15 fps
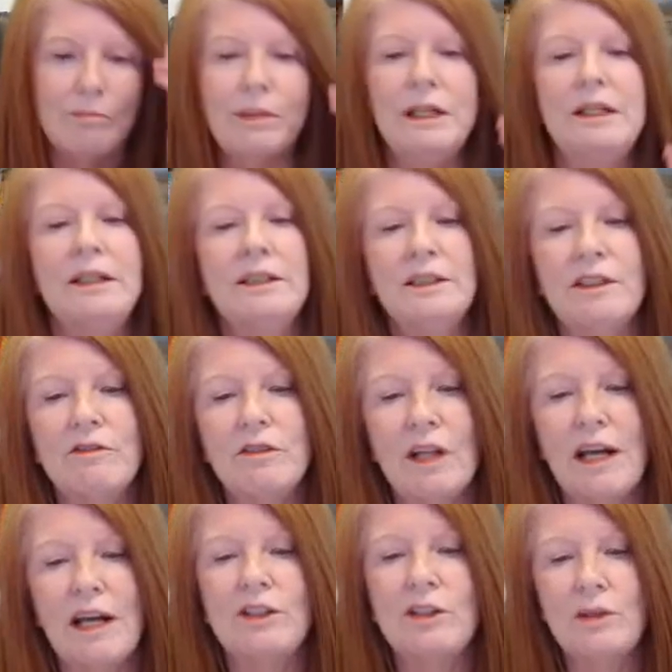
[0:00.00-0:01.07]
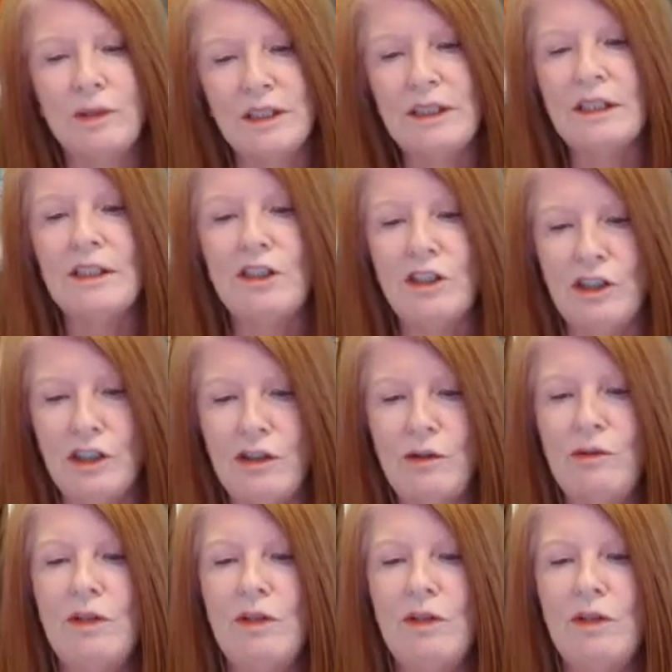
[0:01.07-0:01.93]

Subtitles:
beings of light to assist you